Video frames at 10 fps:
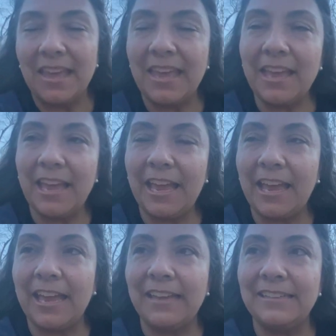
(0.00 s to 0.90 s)

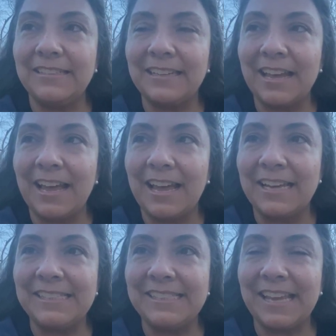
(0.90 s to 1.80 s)
And
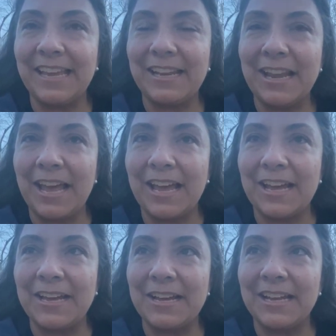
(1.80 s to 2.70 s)
I said,
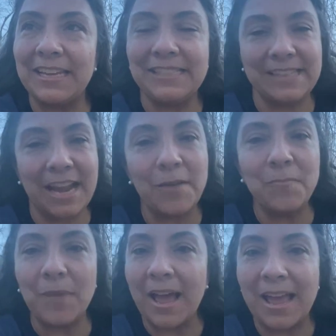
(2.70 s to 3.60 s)
he said,
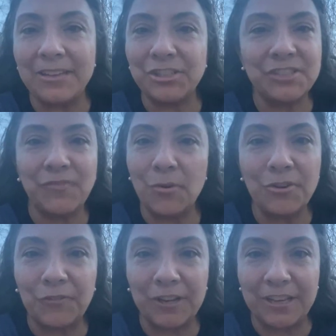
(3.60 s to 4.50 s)
I just
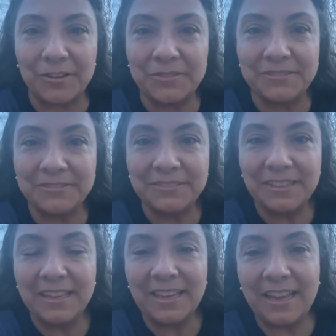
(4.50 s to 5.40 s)
voted for you.
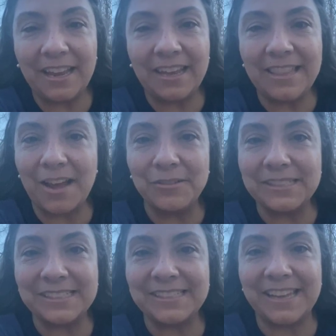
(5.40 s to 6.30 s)
And that
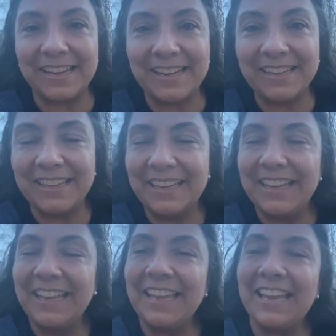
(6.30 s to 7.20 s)
was exciting.
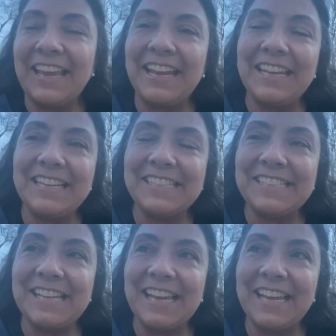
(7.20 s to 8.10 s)
And he
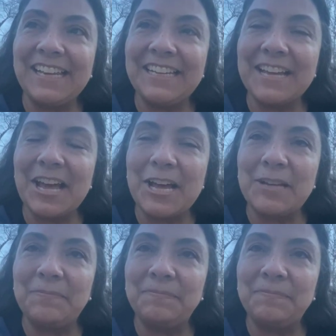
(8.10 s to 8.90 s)
said, I